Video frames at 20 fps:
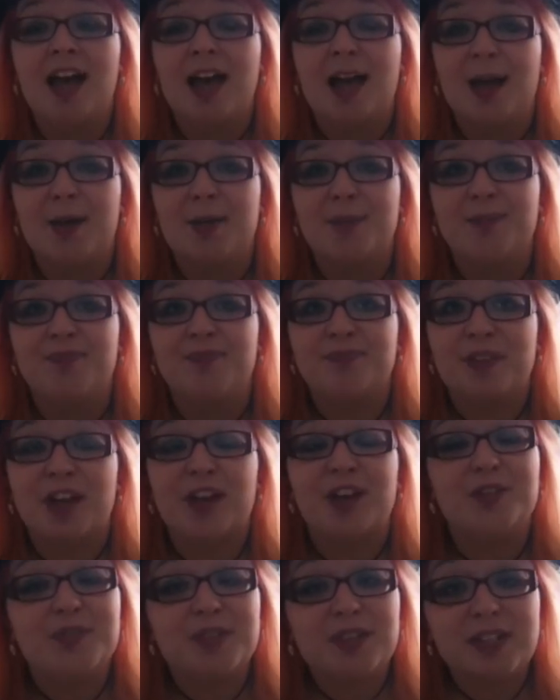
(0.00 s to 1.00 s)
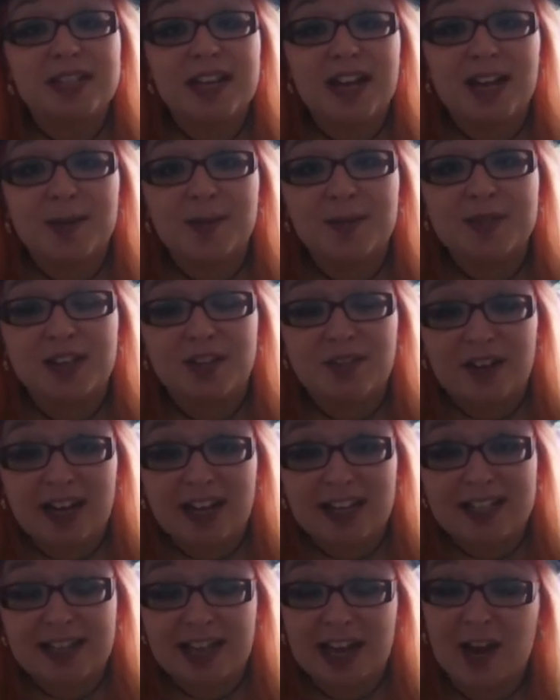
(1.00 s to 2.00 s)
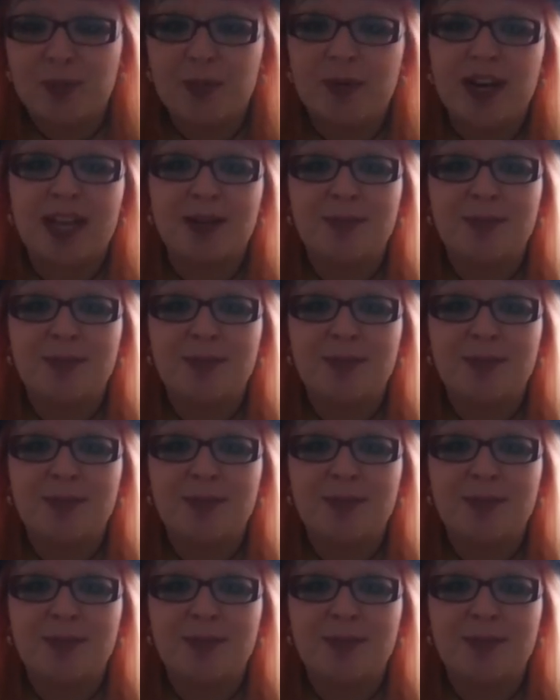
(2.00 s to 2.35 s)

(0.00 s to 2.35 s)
And a few times they've asked and I've been